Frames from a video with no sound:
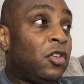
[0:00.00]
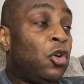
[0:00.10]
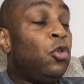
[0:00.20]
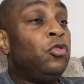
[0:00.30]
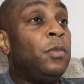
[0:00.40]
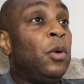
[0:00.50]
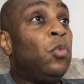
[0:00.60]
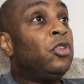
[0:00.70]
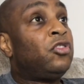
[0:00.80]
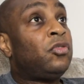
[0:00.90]
Kuzma
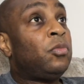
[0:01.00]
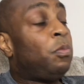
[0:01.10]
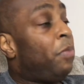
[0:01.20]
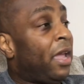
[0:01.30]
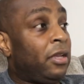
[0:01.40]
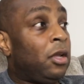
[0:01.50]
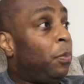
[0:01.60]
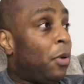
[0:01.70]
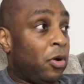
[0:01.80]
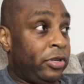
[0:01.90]
was banged
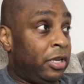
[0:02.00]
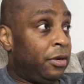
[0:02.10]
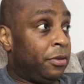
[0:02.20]
up all year.